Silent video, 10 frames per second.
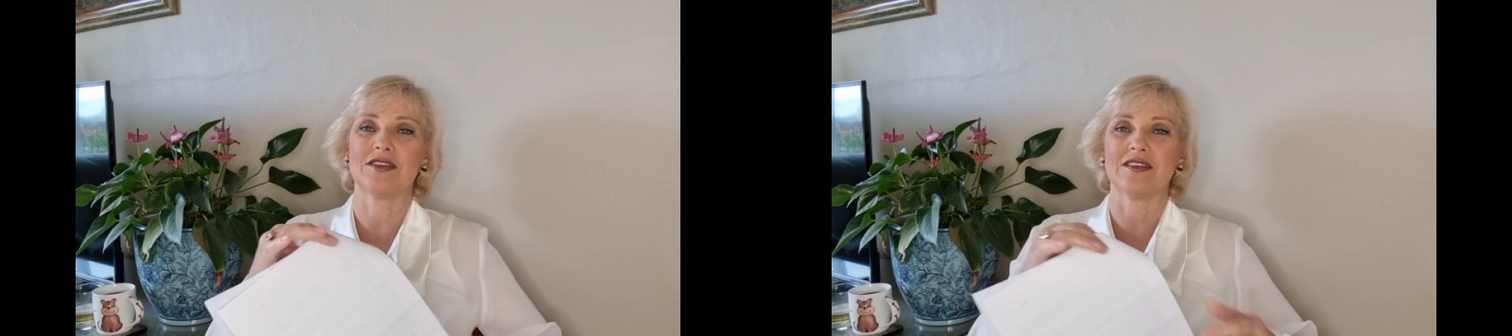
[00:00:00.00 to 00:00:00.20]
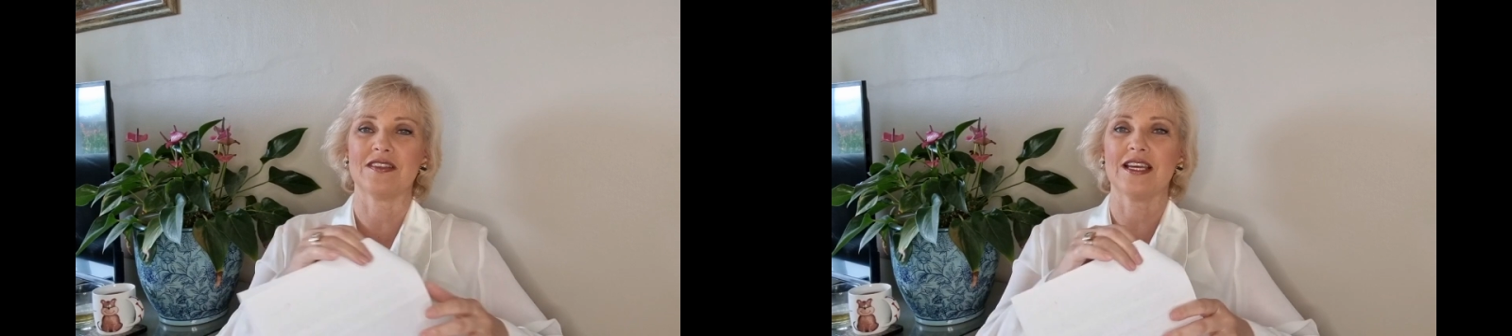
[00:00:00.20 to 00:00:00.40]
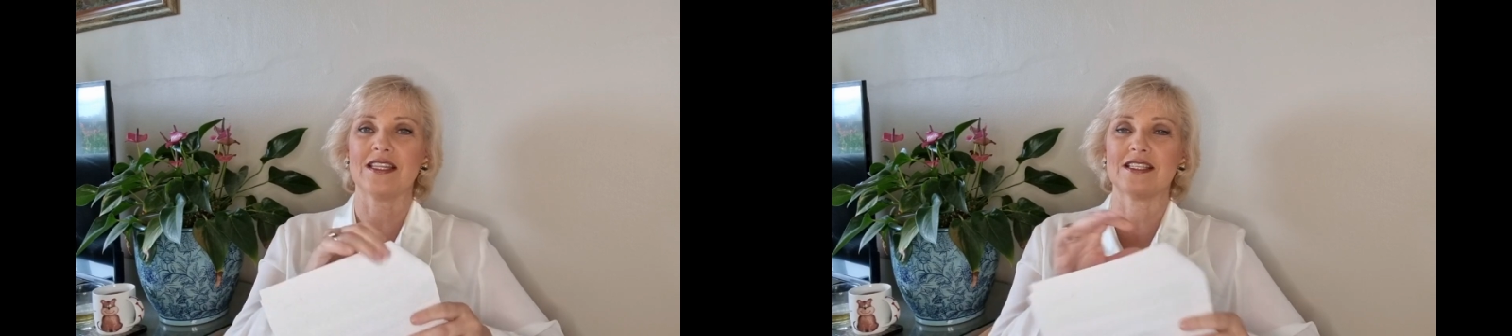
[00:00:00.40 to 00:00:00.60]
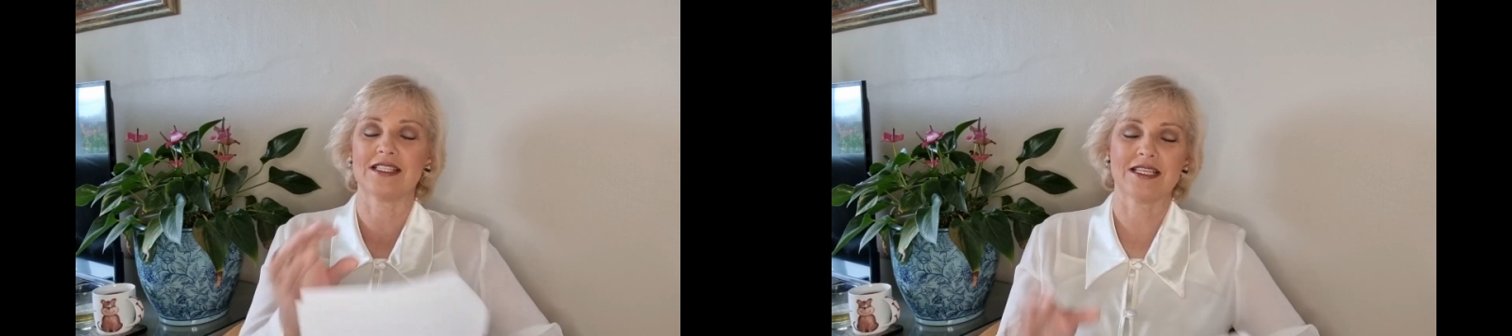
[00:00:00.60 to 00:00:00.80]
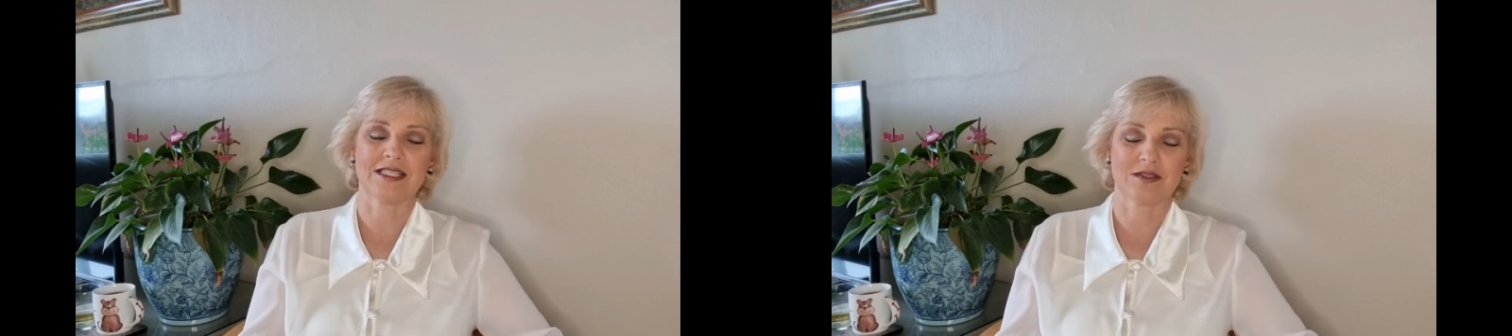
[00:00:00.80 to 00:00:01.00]
the other
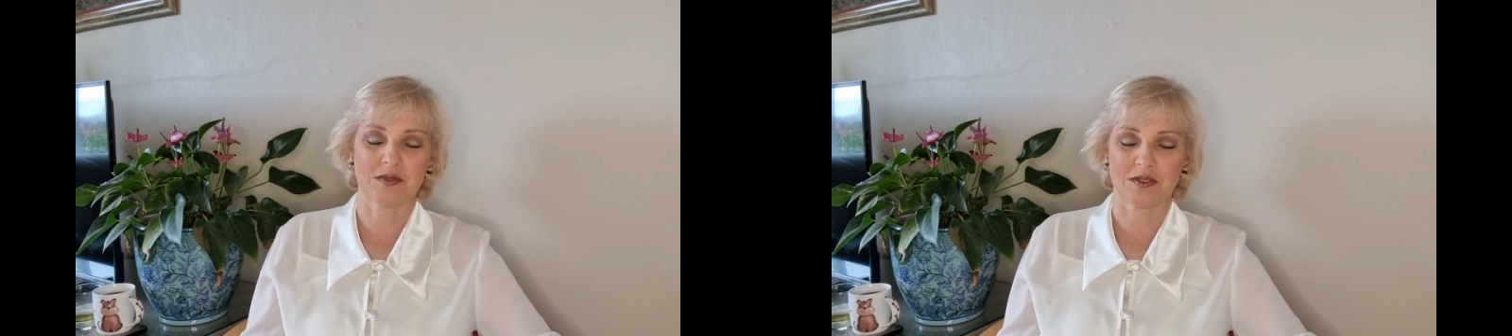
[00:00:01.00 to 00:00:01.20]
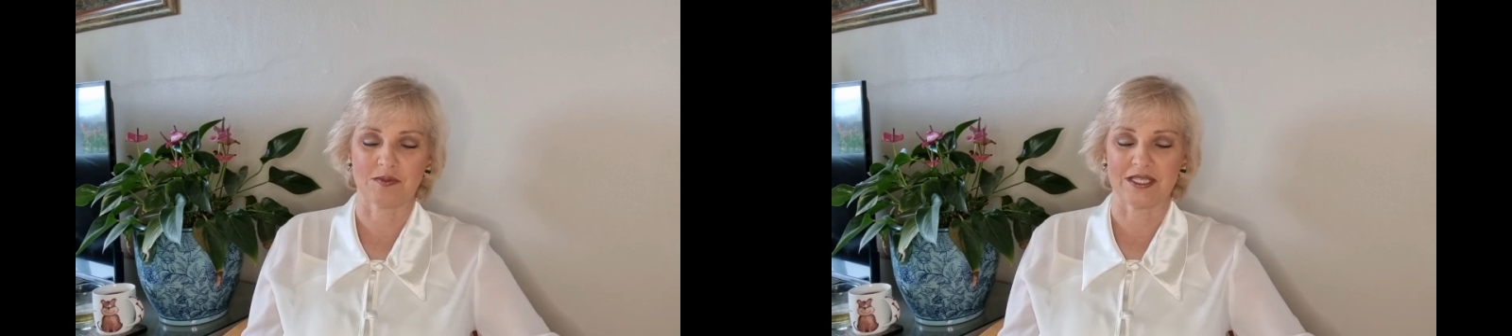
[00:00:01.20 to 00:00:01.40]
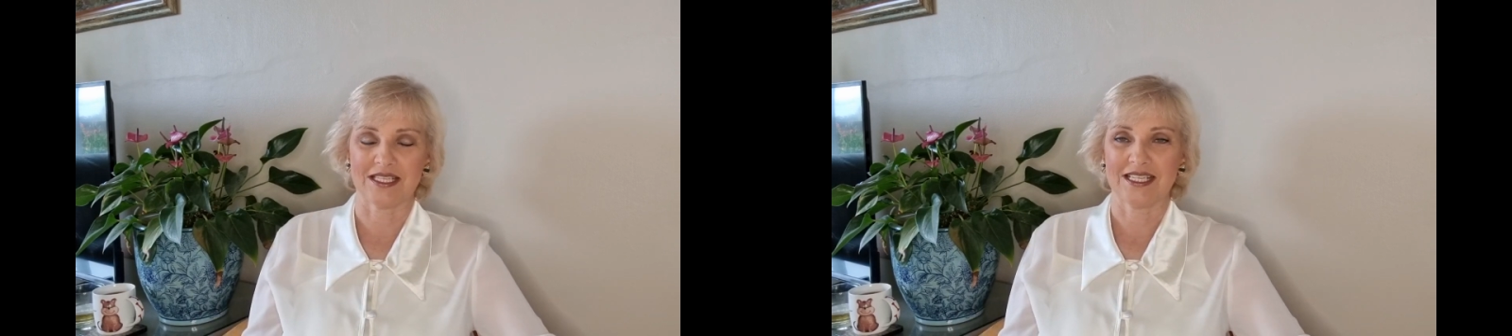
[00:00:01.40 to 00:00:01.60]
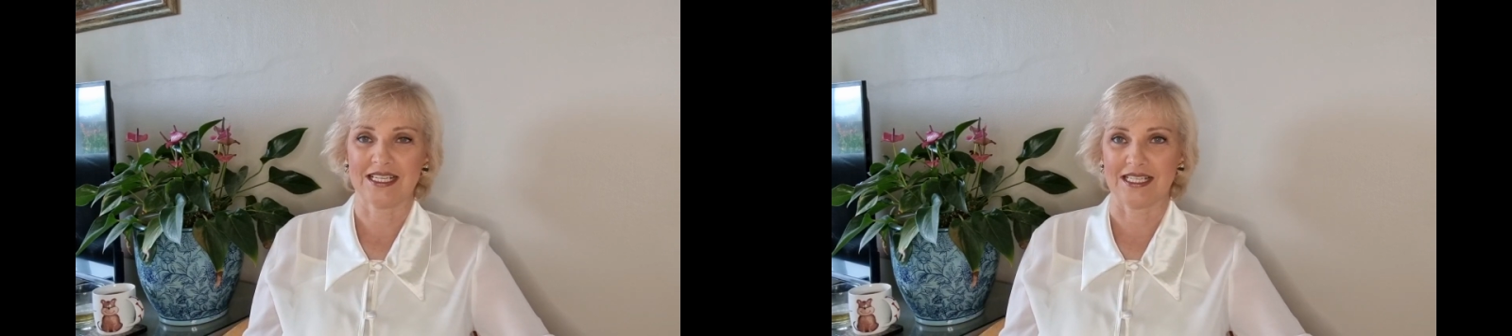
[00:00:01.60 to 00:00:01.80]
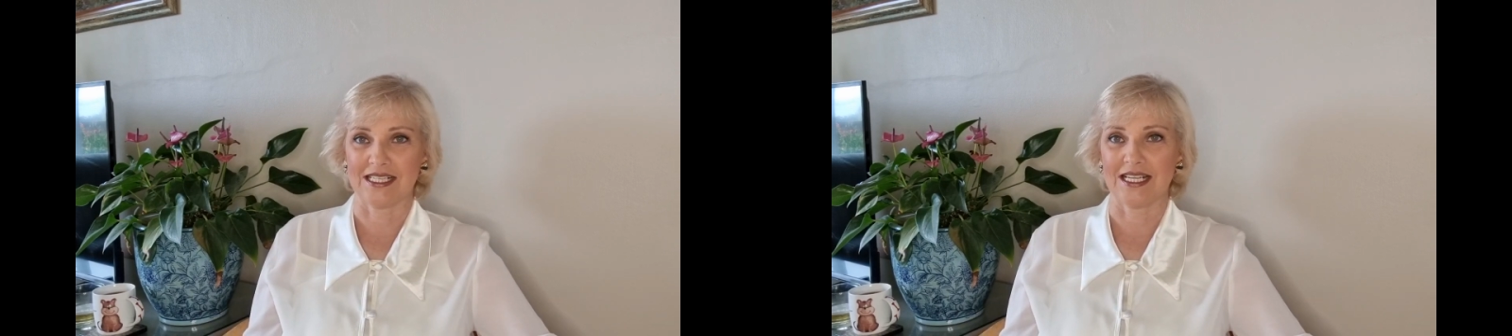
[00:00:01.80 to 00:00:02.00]
tests with me
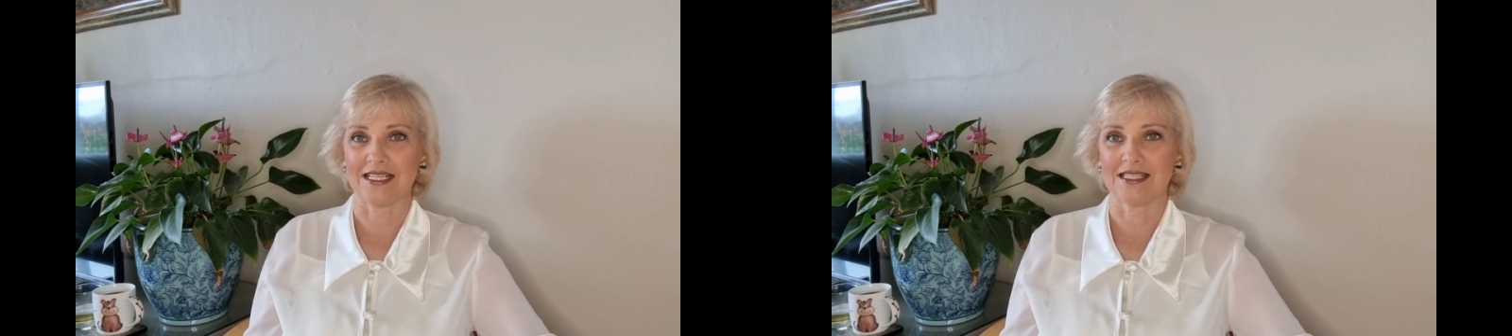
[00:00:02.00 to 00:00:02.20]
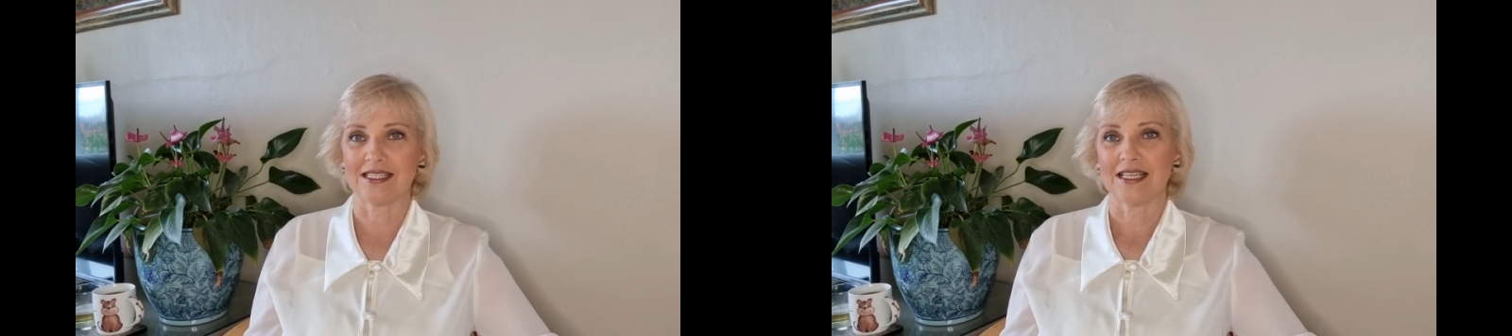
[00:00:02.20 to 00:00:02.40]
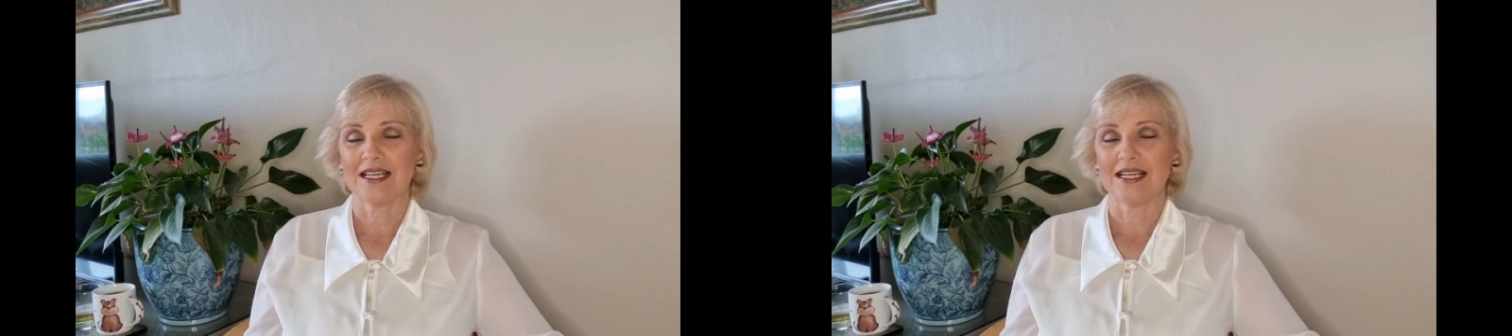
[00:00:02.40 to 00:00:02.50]
unless